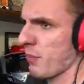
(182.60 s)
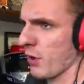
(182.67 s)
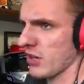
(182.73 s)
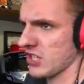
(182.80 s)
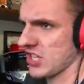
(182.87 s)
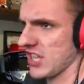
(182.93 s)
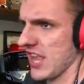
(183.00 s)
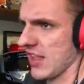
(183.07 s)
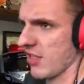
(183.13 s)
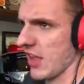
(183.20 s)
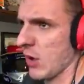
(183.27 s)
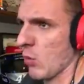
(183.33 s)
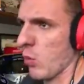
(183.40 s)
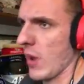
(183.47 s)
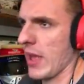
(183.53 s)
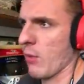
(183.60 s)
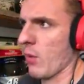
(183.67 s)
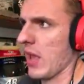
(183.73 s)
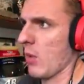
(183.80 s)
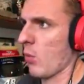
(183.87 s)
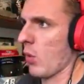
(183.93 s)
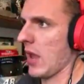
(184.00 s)
person that's like
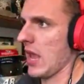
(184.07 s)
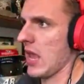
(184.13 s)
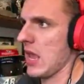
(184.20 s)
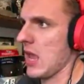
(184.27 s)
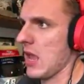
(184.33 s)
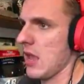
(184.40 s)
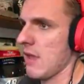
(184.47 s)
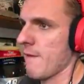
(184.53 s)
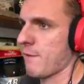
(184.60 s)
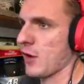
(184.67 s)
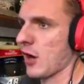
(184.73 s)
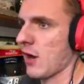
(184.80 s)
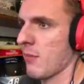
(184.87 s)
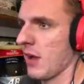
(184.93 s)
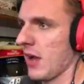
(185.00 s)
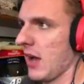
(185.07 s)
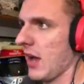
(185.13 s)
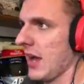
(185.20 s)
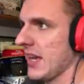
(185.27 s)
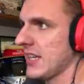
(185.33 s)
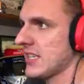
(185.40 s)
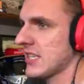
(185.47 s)
way far
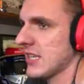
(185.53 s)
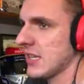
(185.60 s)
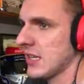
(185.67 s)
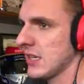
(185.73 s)
behind.